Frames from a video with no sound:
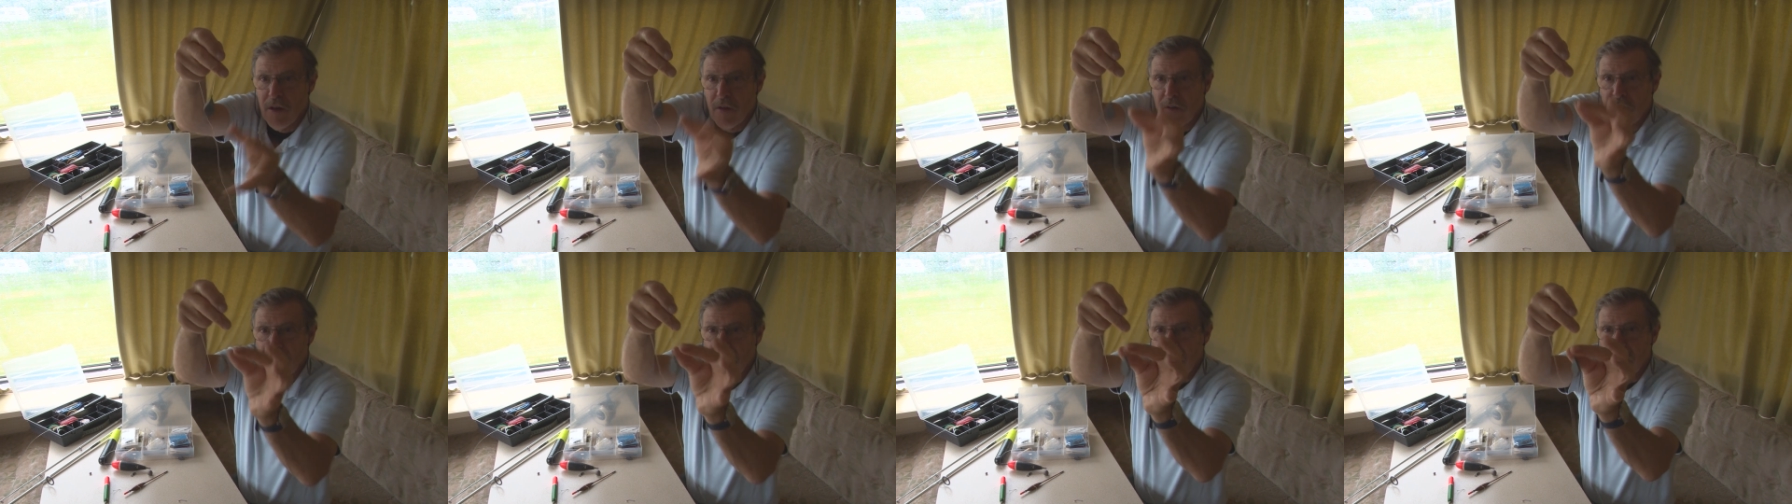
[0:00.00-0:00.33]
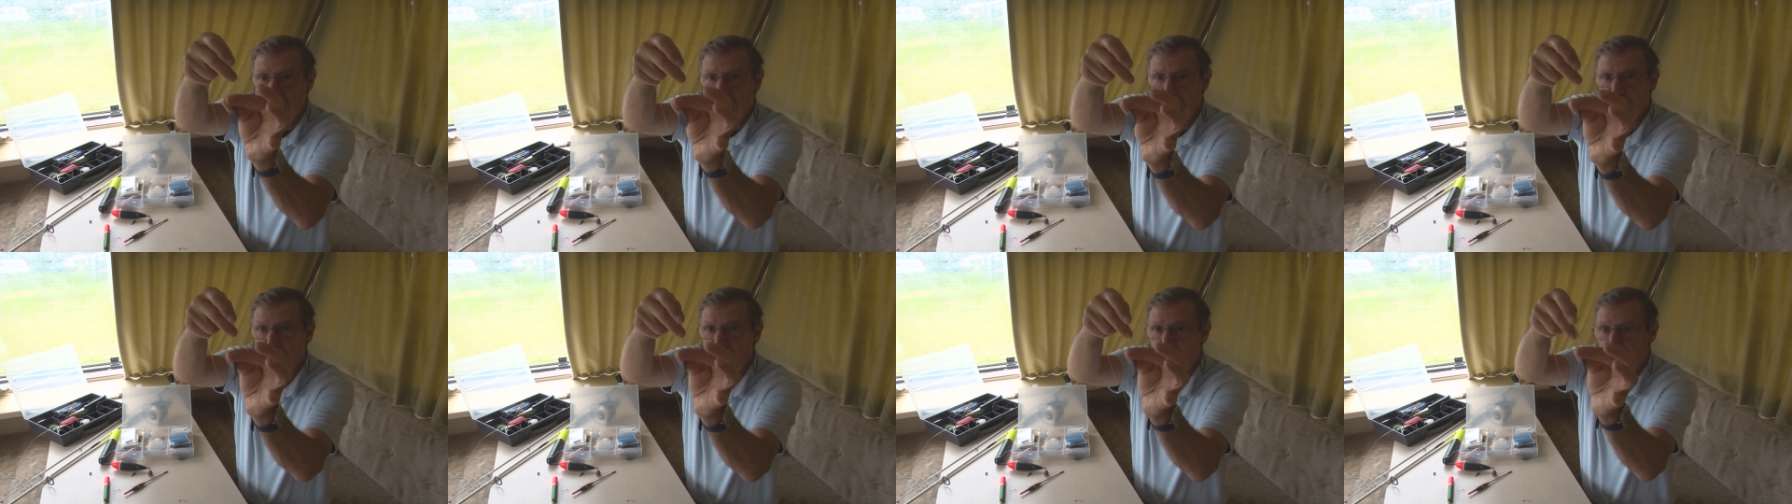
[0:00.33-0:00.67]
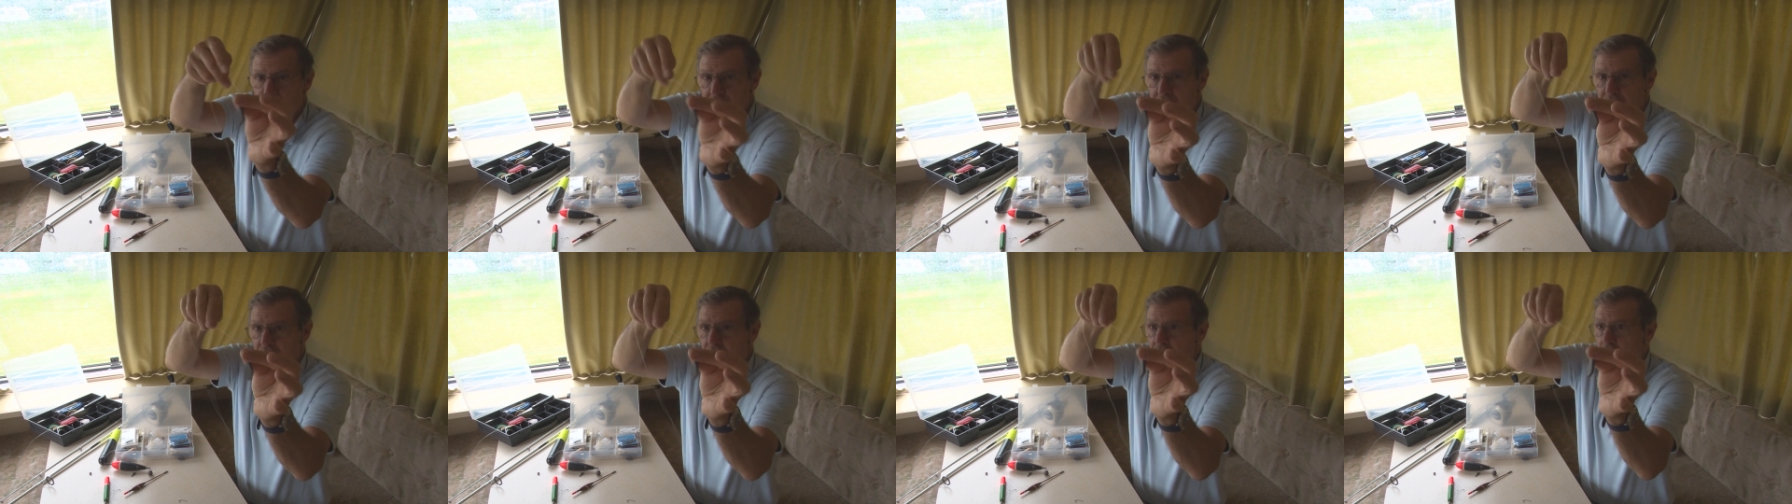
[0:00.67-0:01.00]
okay?
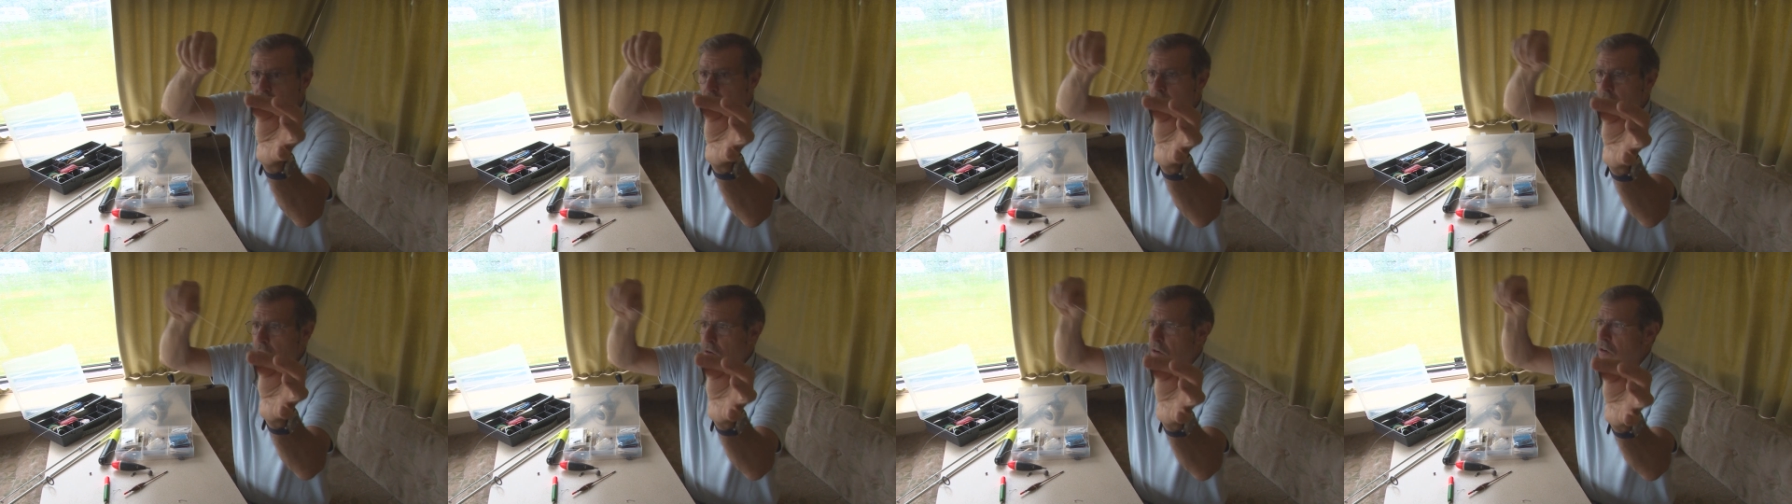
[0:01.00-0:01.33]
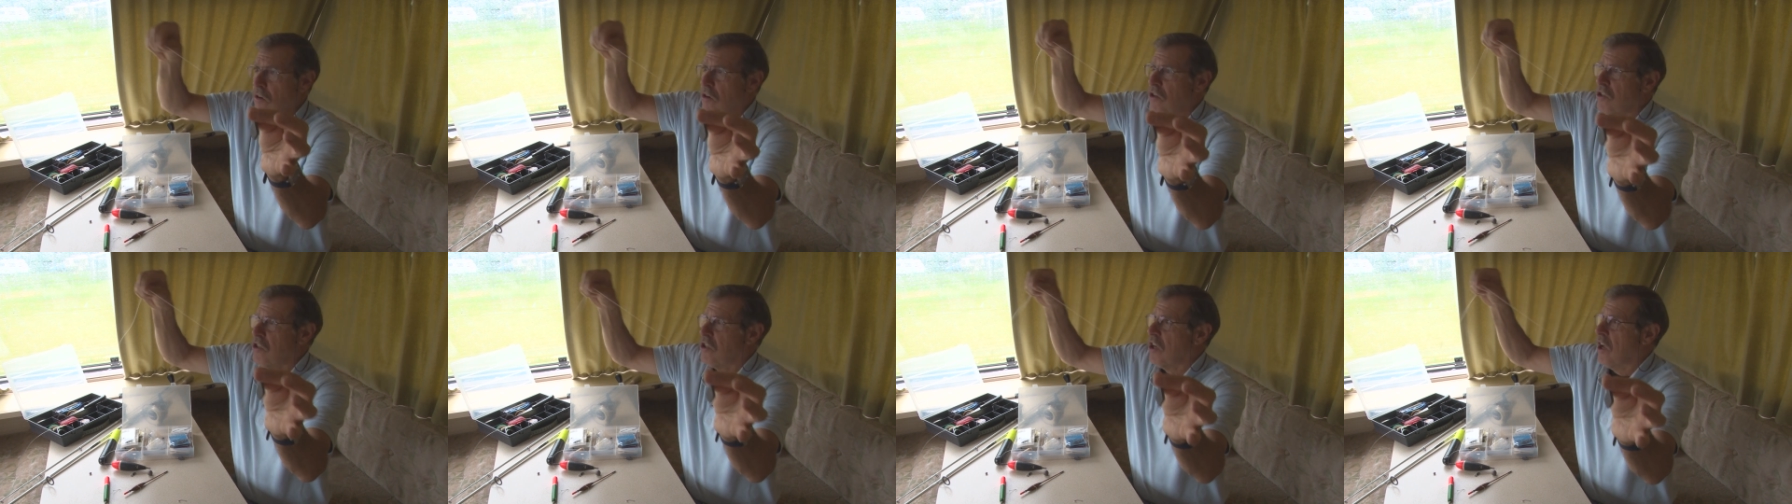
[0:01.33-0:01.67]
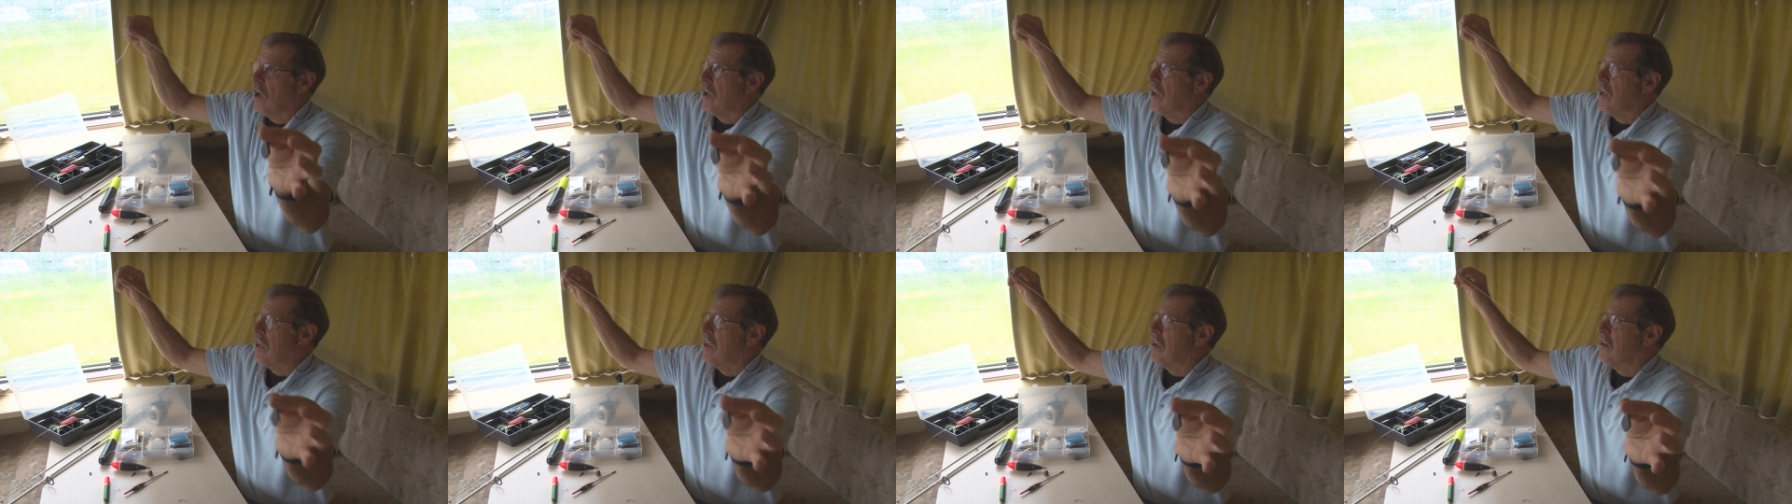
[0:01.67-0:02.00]
I'm going to
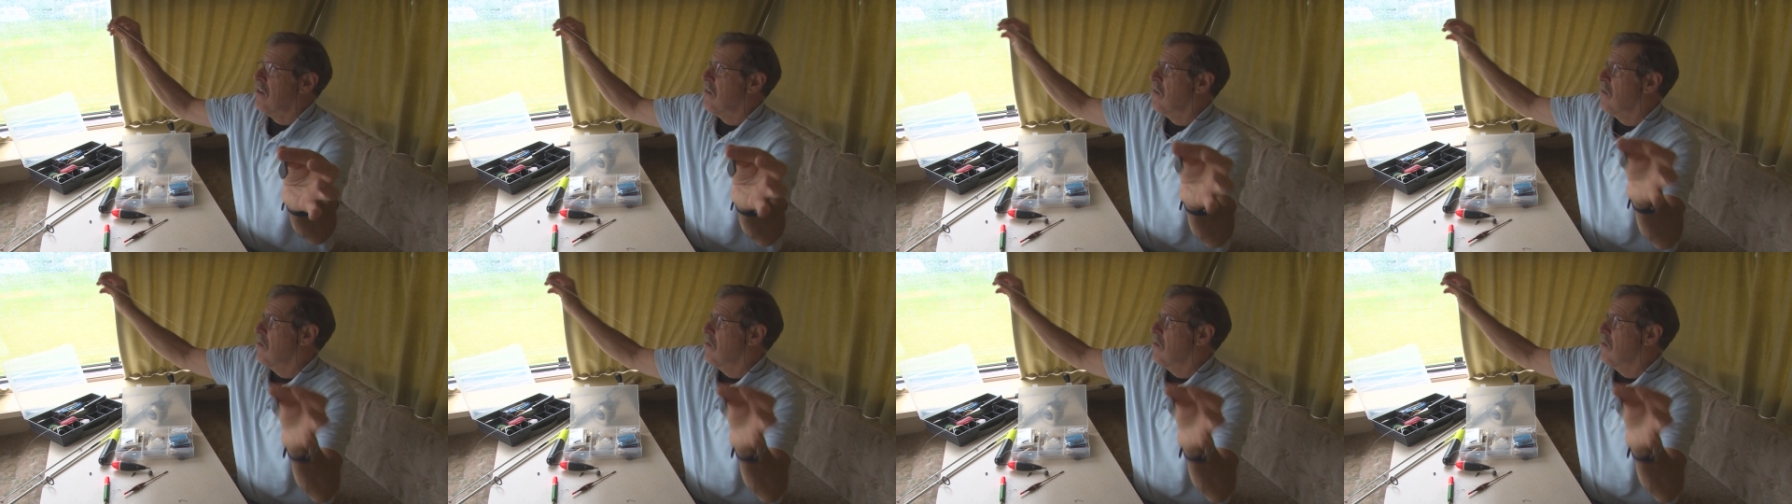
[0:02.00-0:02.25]
say,